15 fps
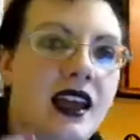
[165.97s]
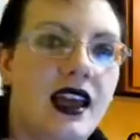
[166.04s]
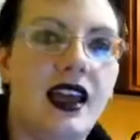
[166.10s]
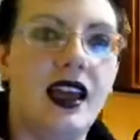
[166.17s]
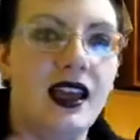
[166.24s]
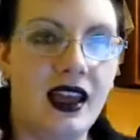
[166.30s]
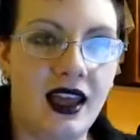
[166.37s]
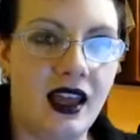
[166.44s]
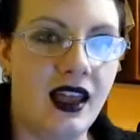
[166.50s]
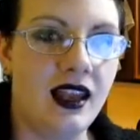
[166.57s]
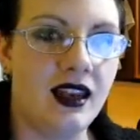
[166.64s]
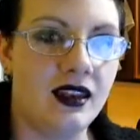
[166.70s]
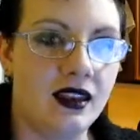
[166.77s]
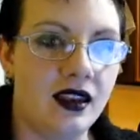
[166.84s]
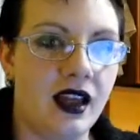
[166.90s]
It hit
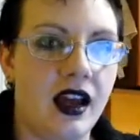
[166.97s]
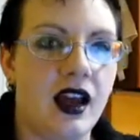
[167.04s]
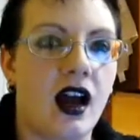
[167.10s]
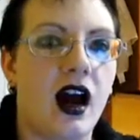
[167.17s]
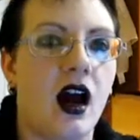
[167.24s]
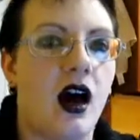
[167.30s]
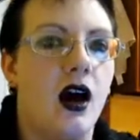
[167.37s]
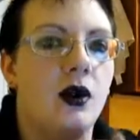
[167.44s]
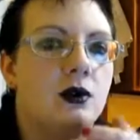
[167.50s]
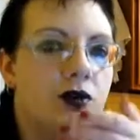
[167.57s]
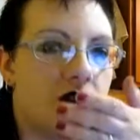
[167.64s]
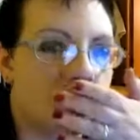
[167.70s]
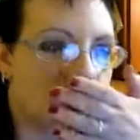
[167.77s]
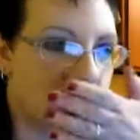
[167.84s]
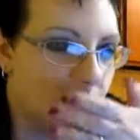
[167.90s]
in the like, oh,
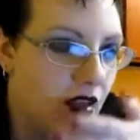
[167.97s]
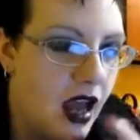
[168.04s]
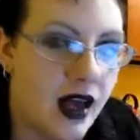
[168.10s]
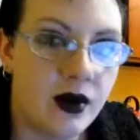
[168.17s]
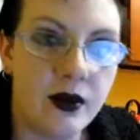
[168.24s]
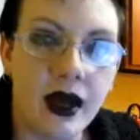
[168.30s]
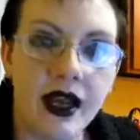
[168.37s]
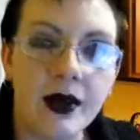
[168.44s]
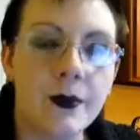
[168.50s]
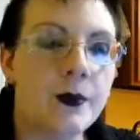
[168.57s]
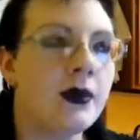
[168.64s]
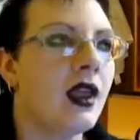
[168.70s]
Jesus kind of way.